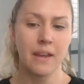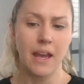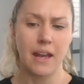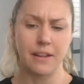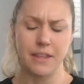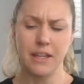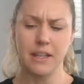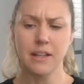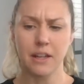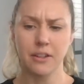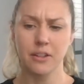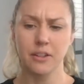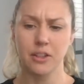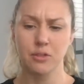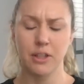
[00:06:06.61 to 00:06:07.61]
And I think
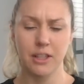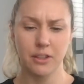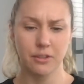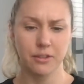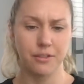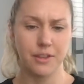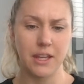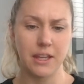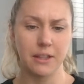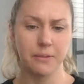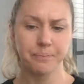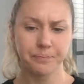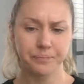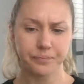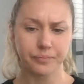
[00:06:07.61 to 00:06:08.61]
another critical
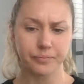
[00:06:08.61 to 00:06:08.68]
thing,